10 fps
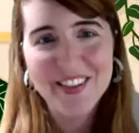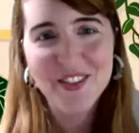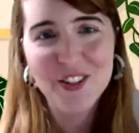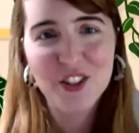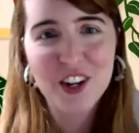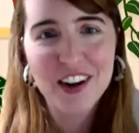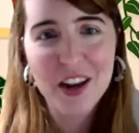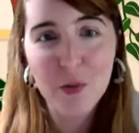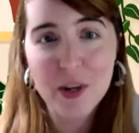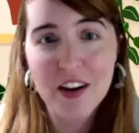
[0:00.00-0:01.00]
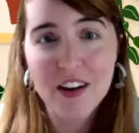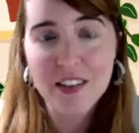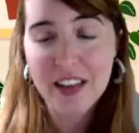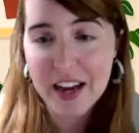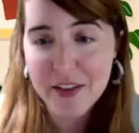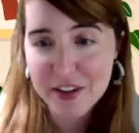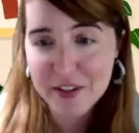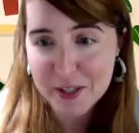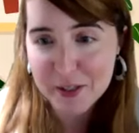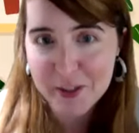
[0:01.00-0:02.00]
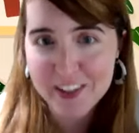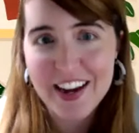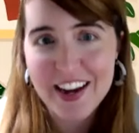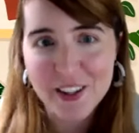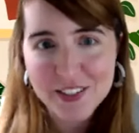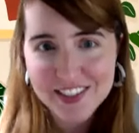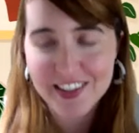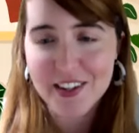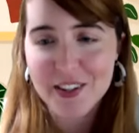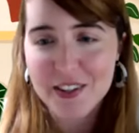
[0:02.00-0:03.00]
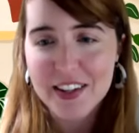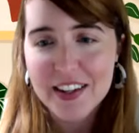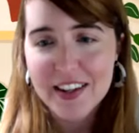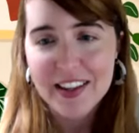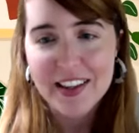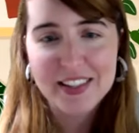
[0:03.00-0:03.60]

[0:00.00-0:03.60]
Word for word: for sure. And we are live on Facebook now. So it's